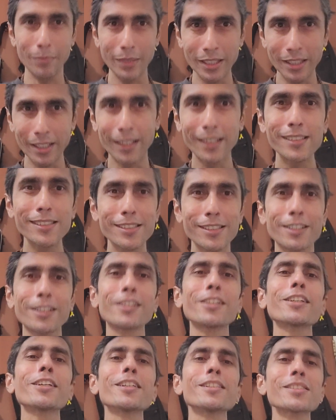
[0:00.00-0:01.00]
be nice,
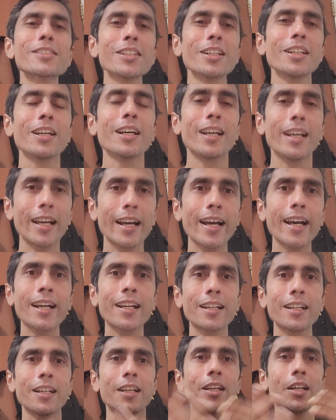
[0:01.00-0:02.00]
courteous,
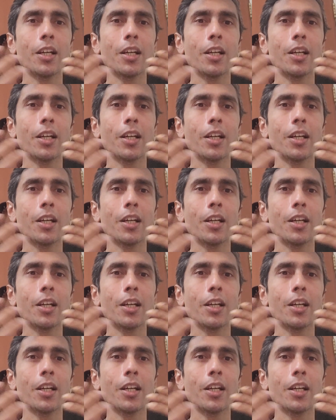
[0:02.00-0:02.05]
and